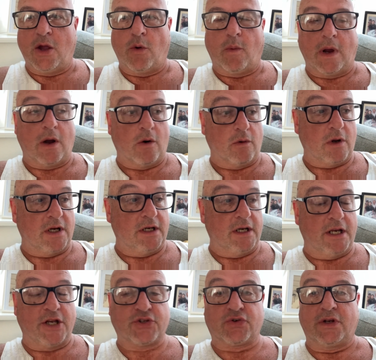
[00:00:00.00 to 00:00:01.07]
Well,
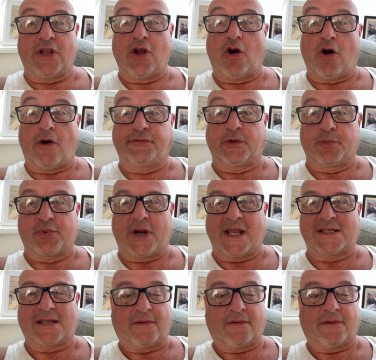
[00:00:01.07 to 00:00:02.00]
literally hot off the press,